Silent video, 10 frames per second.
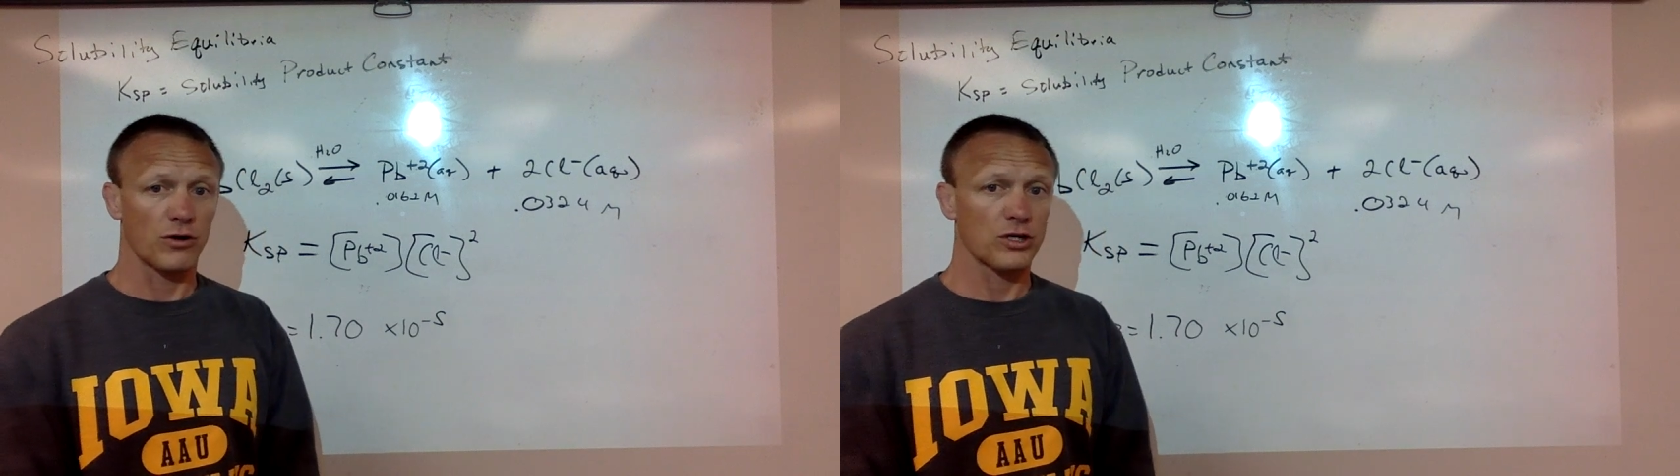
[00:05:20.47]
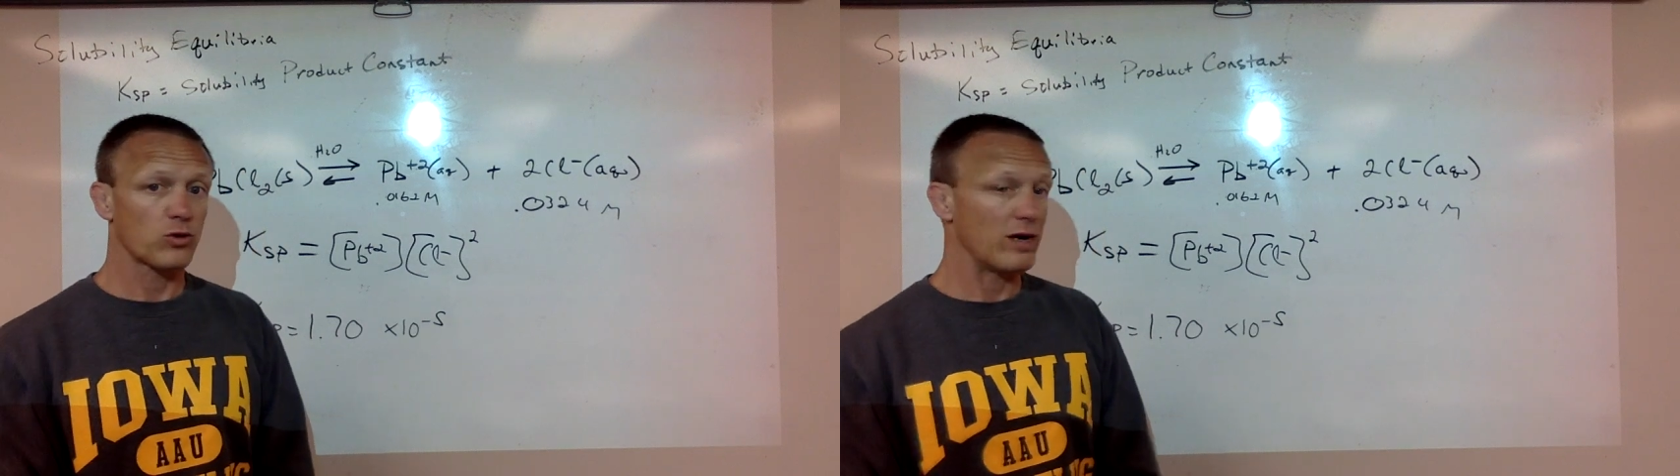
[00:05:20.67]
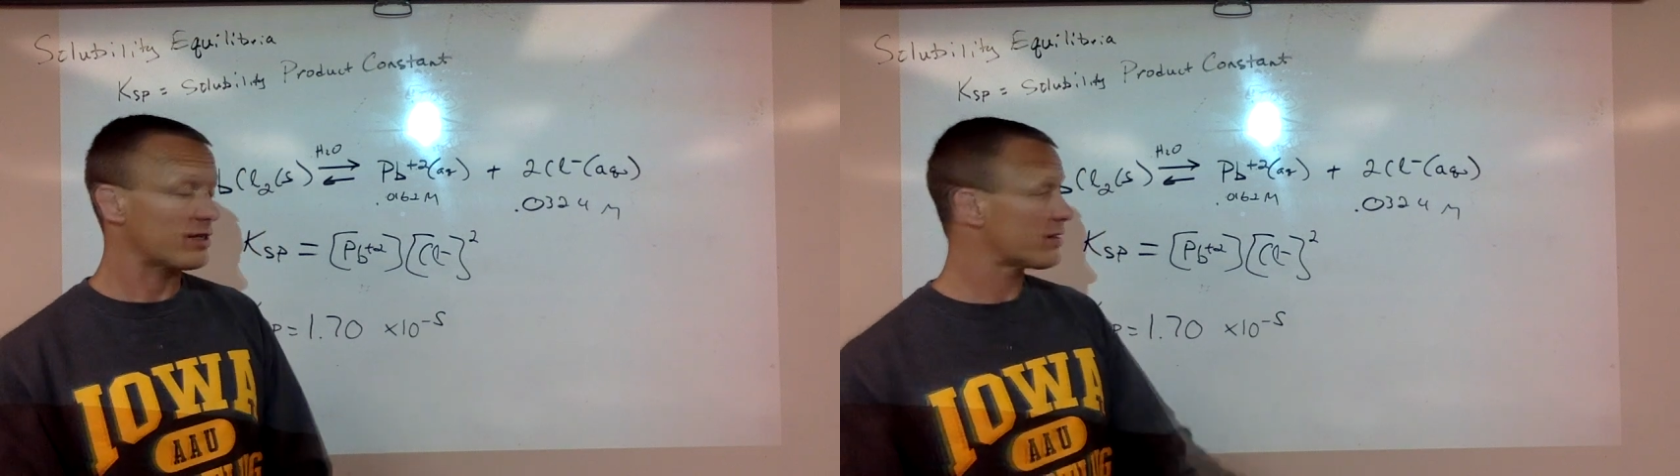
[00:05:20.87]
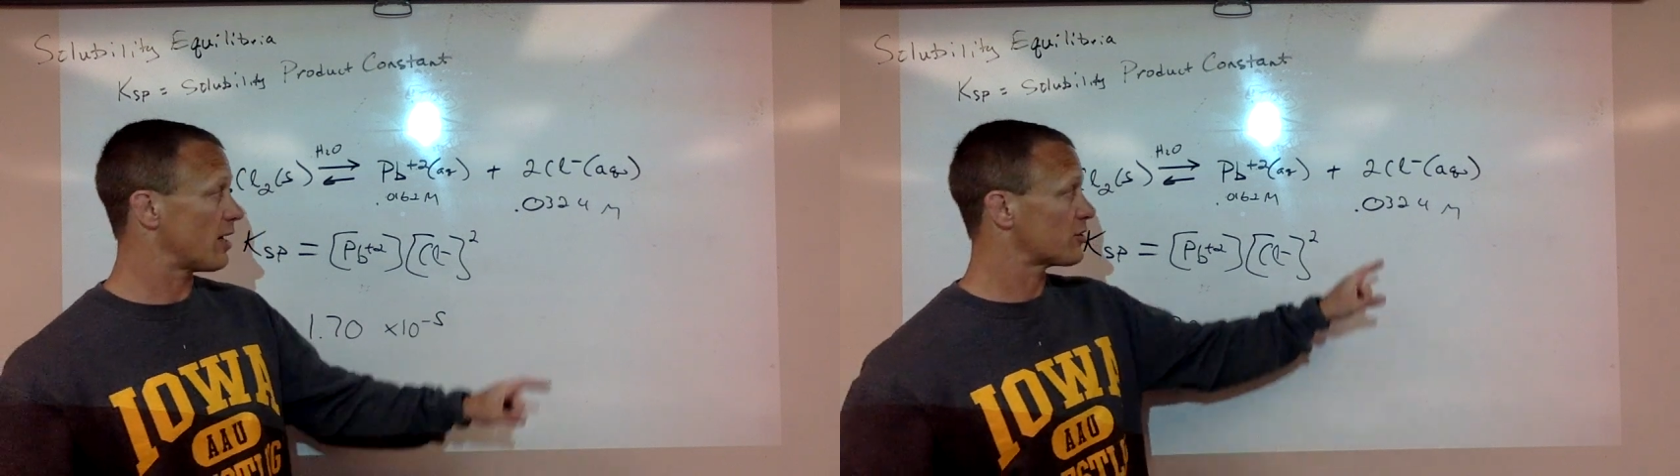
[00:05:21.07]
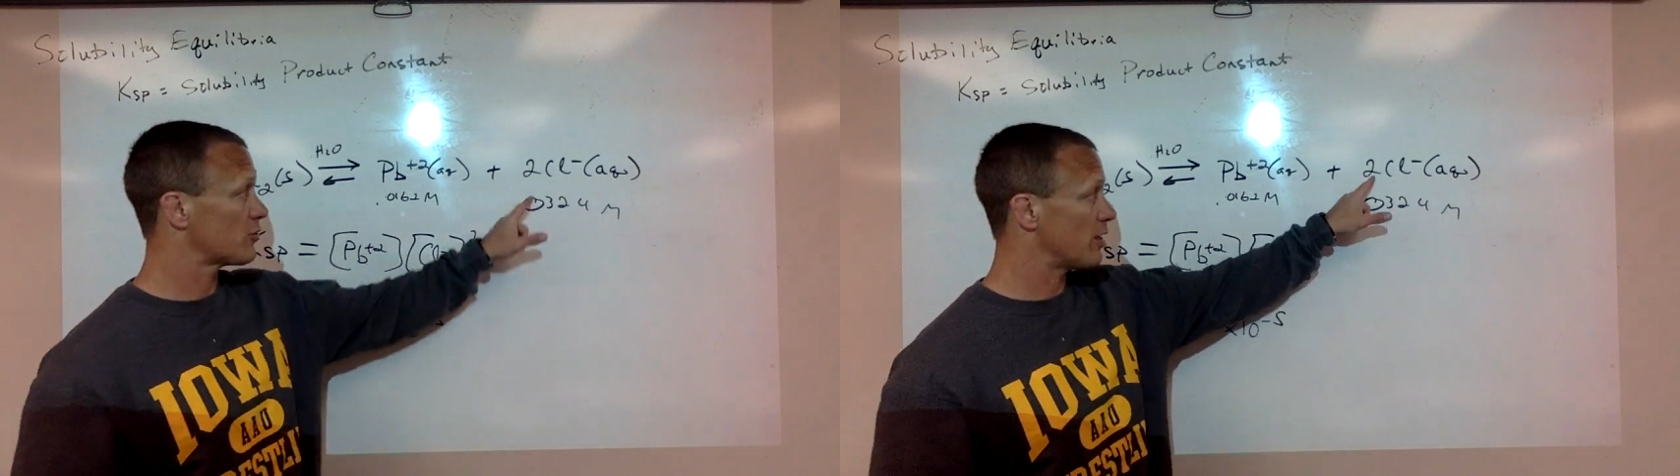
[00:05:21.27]
It's twice as
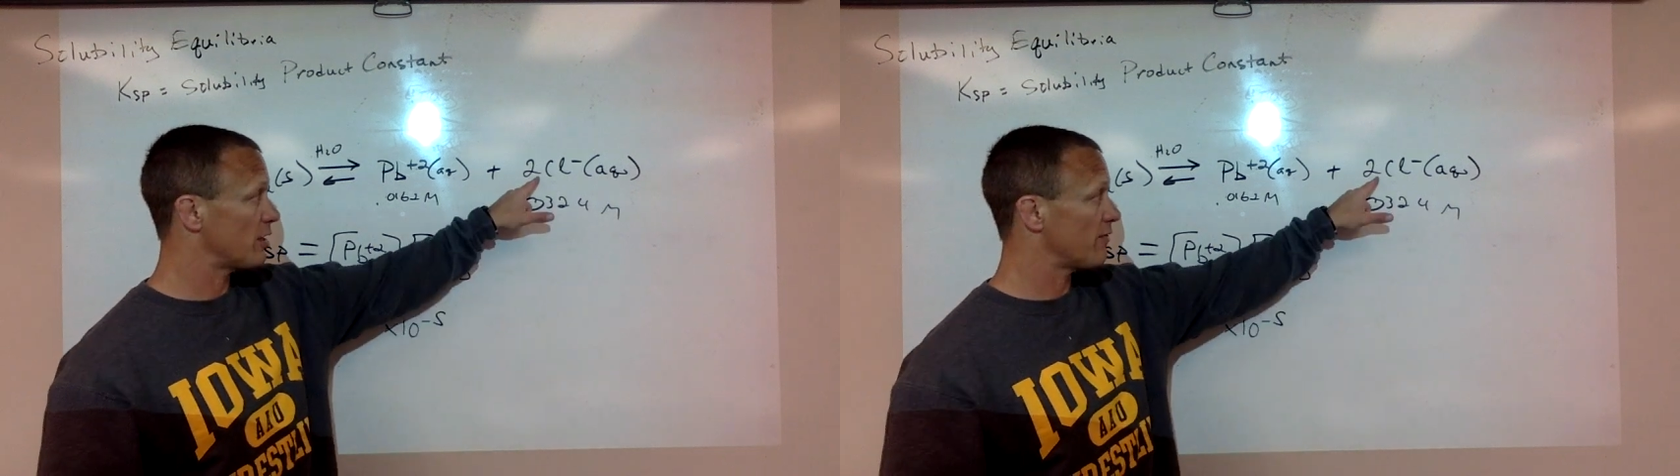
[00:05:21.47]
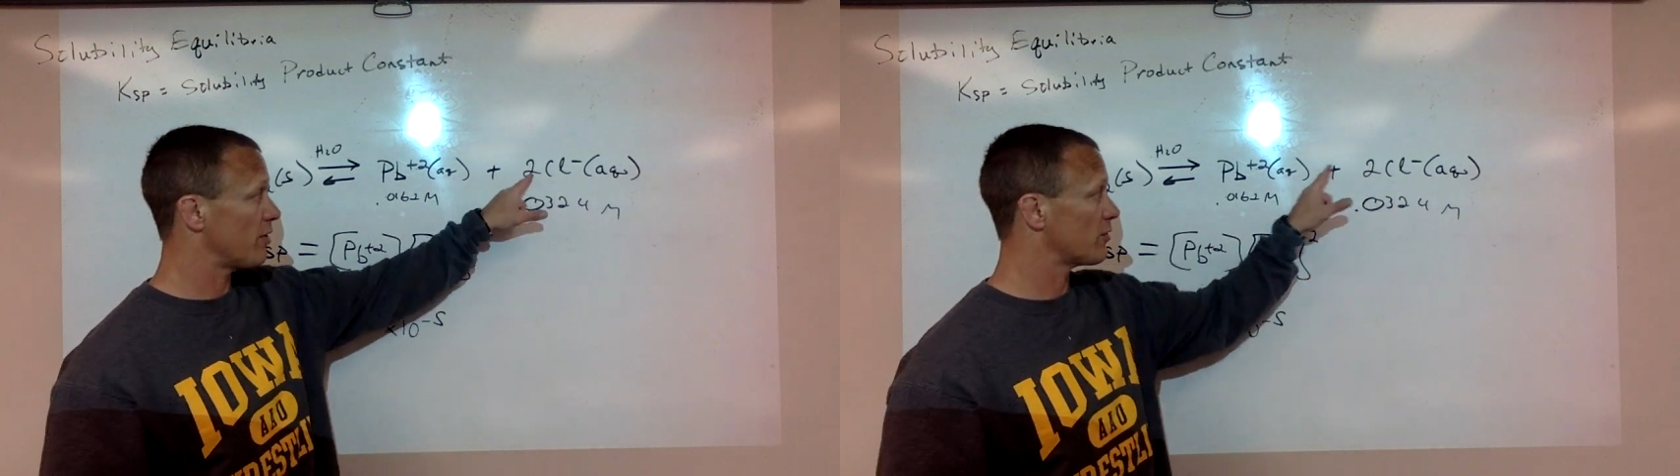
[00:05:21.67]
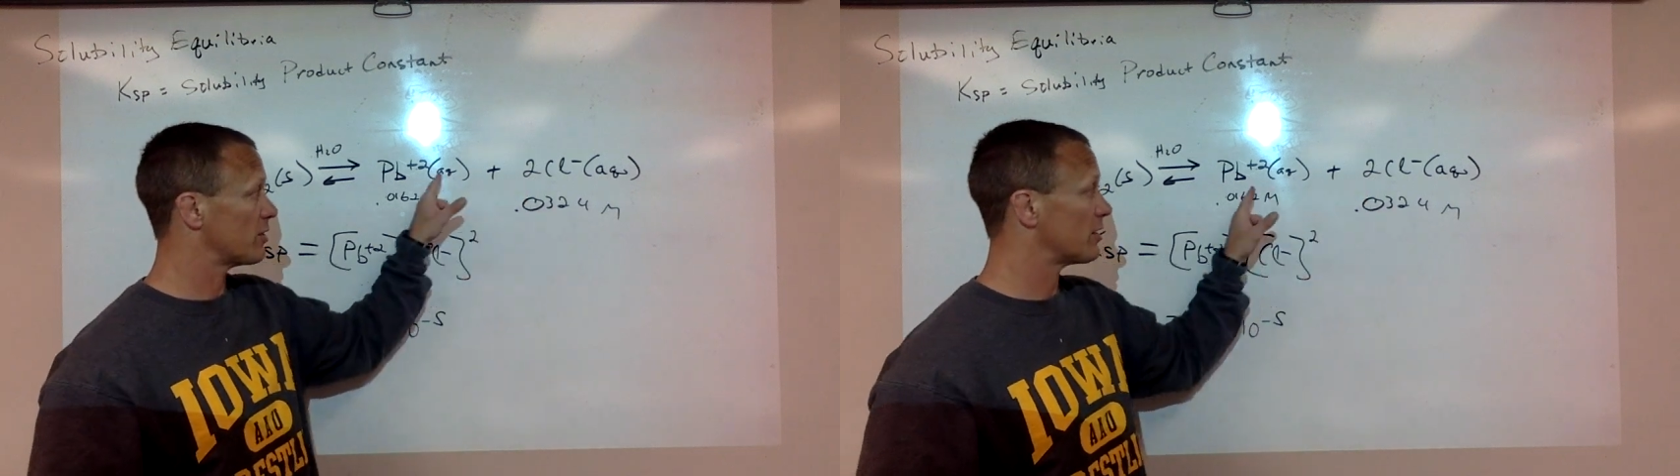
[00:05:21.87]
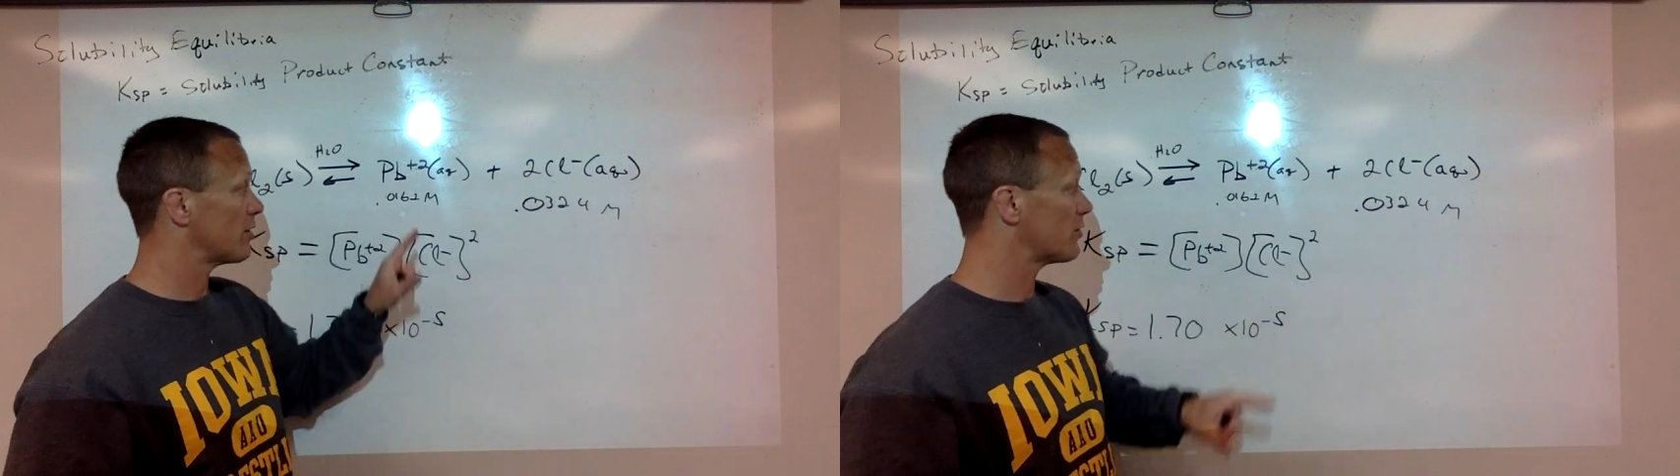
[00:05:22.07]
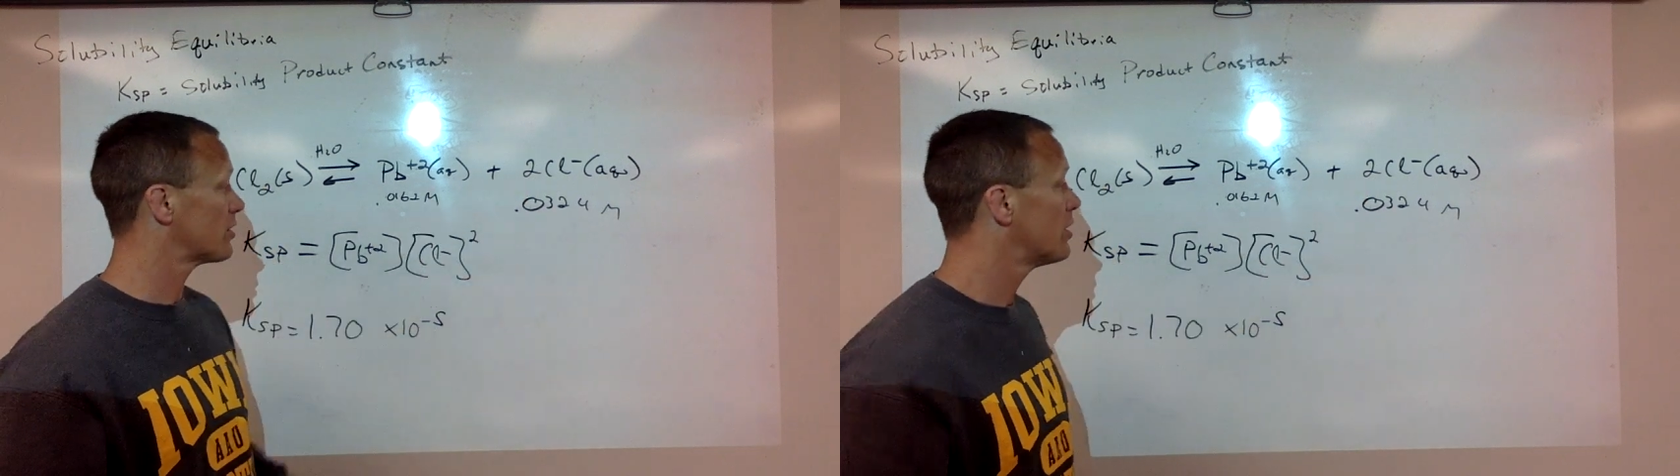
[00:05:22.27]
concentrated of those as
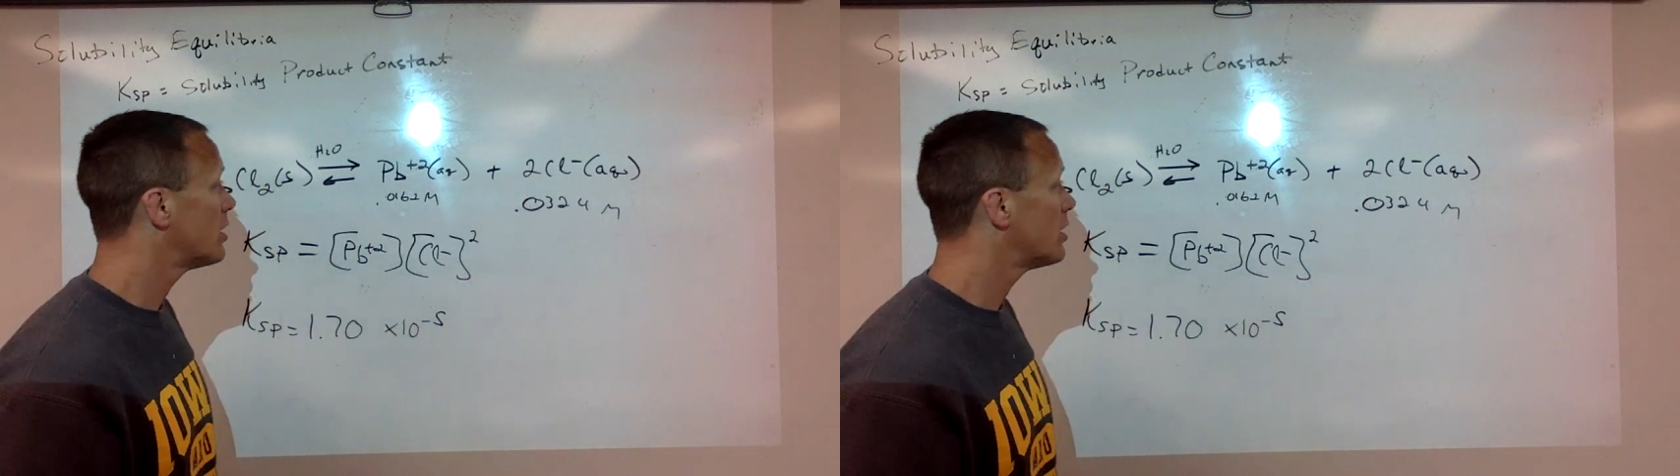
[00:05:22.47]
those.